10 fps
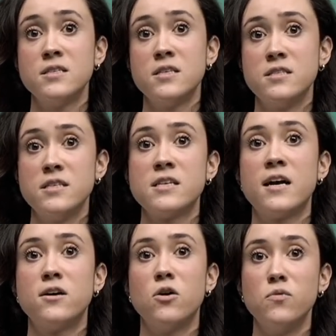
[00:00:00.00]
since these
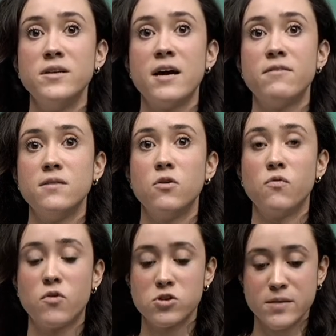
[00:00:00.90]
are only available
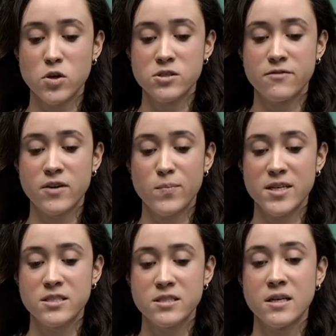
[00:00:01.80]
for sandbox
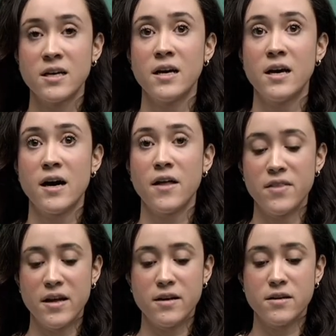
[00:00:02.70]
environments.
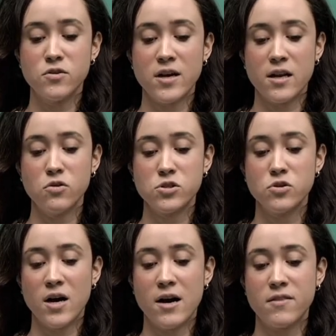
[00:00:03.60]
And then you can
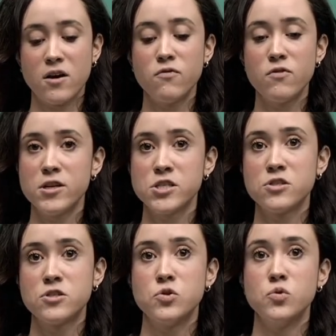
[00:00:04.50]
also have the
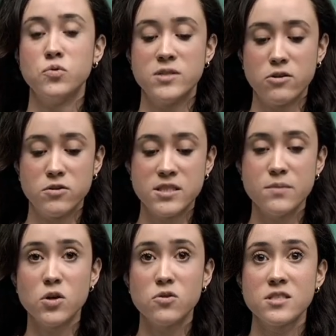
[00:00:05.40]
configurations to download
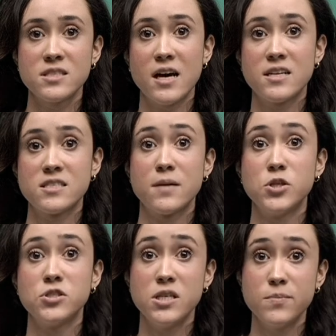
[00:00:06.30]
symbols and
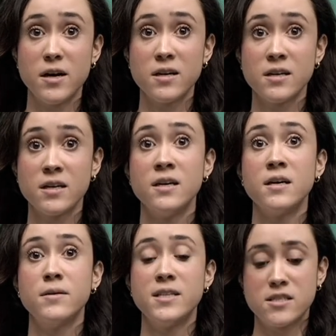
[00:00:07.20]
snapshot debug.
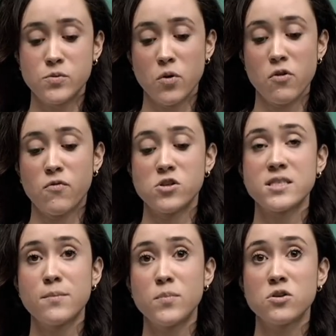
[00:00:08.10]
That's both for
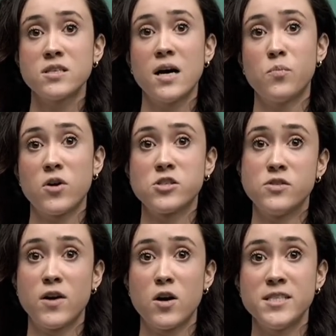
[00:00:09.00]
sandbox and
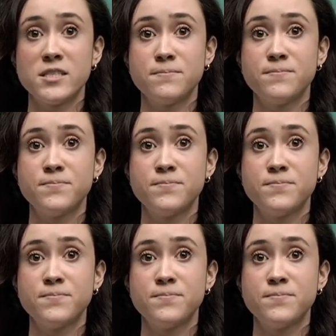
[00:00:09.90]
production environments.